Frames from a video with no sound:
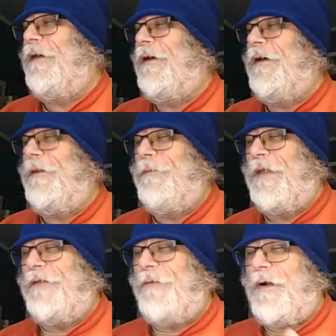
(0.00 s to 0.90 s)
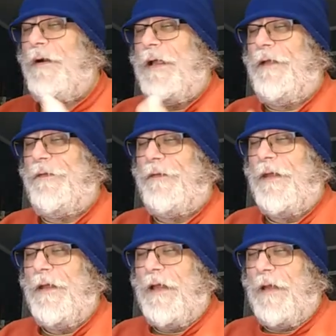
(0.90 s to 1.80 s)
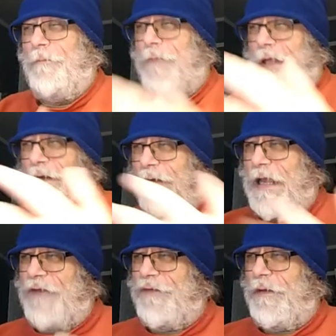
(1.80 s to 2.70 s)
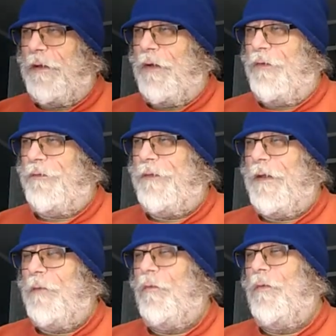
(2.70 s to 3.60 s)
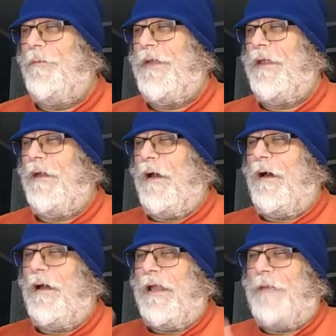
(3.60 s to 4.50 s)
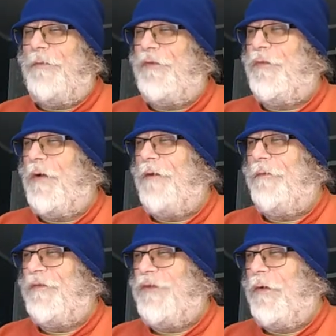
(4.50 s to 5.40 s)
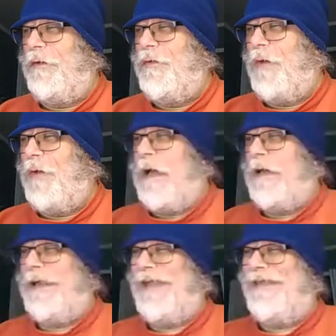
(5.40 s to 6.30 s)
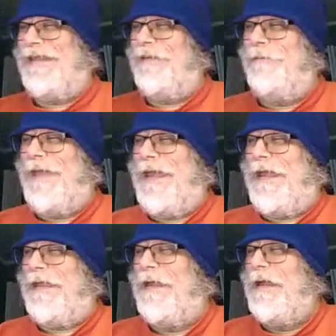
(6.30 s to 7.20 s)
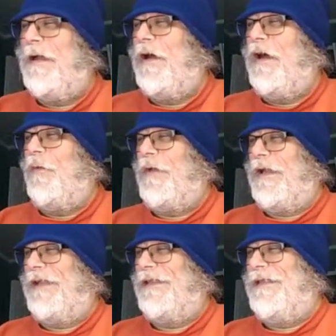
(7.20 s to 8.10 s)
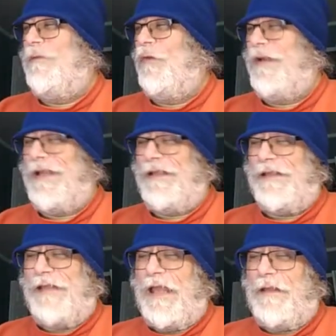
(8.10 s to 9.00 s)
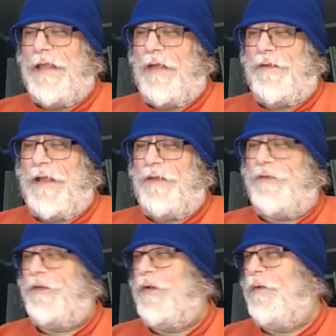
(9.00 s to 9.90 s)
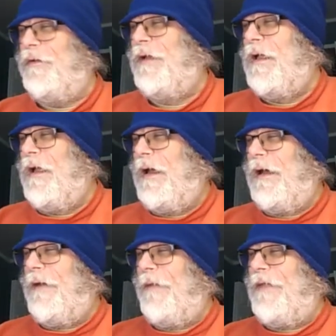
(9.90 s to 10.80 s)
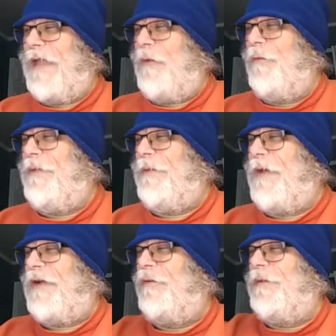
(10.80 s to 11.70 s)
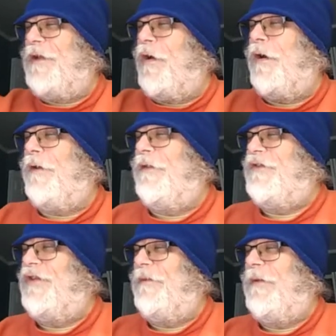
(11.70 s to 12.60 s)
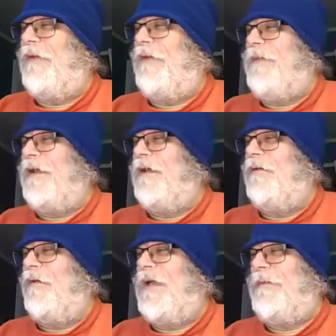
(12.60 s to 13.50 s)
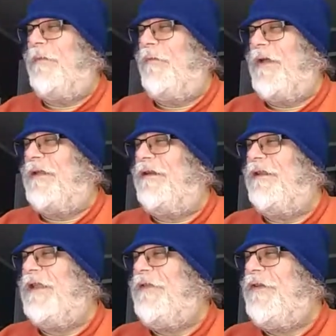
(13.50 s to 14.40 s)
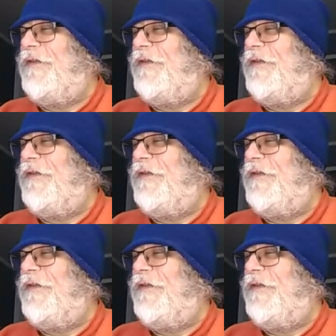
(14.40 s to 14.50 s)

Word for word: um, as far as interaction goes, will be uh, April 12th with Joe Lujan, and then in May uh, we're going to get the we're going to get the date nailed down soon. Uh, and that will be Michael Menard, the gentleman right behind, right, right underneath you